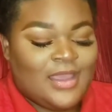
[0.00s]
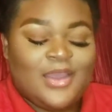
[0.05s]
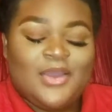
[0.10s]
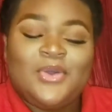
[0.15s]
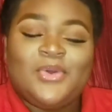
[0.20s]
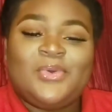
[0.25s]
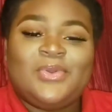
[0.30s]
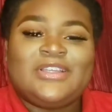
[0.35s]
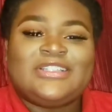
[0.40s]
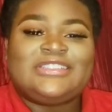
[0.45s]

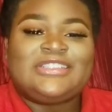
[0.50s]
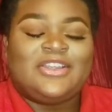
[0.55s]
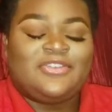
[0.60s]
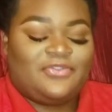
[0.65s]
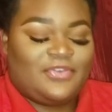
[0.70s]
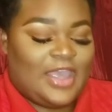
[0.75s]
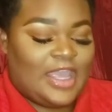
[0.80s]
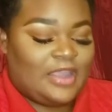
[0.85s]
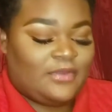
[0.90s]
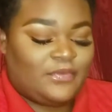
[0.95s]
Who is your
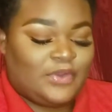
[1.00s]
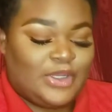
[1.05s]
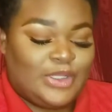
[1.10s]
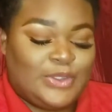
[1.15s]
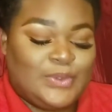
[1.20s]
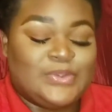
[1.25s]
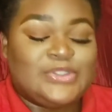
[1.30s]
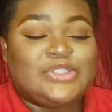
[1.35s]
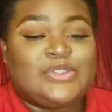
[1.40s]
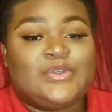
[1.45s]
favorite
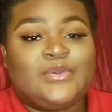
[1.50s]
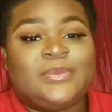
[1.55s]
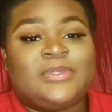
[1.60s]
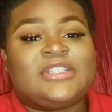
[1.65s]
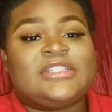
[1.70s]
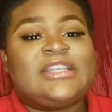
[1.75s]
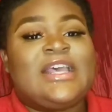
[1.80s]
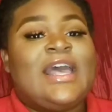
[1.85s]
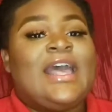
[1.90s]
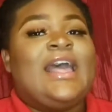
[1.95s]

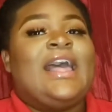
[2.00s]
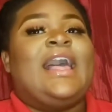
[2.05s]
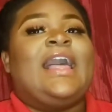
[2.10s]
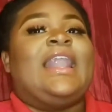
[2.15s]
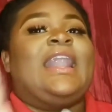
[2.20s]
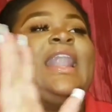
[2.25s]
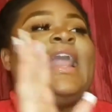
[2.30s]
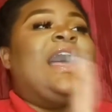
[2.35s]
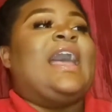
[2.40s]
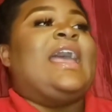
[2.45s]
YouTubers? I
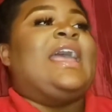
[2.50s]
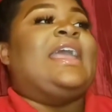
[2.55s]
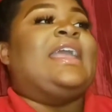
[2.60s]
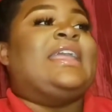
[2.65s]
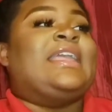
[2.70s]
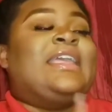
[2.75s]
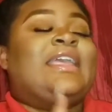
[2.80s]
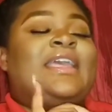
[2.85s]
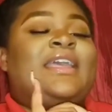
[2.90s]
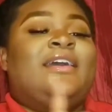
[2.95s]

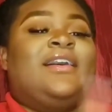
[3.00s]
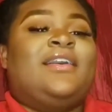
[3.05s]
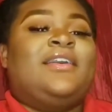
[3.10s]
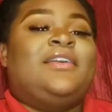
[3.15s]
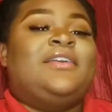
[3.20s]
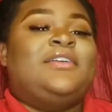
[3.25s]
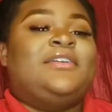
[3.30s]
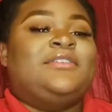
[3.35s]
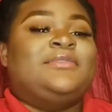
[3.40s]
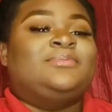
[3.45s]
like
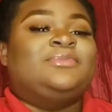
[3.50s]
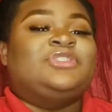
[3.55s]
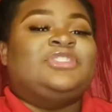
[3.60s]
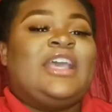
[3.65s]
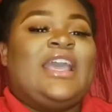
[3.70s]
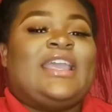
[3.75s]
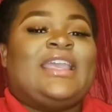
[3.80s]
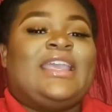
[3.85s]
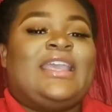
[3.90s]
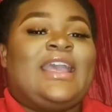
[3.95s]
um,
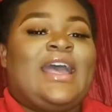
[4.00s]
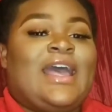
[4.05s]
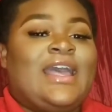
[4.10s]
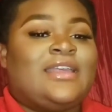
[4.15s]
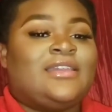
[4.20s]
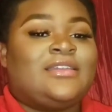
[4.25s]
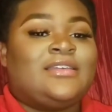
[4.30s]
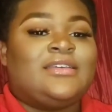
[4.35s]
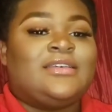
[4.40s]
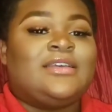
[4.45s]
Jackie
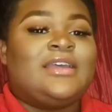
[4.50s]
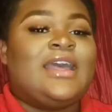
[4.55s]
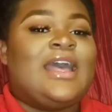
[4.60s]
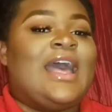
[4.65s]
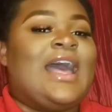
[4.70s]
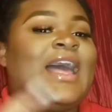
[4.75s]
Aina.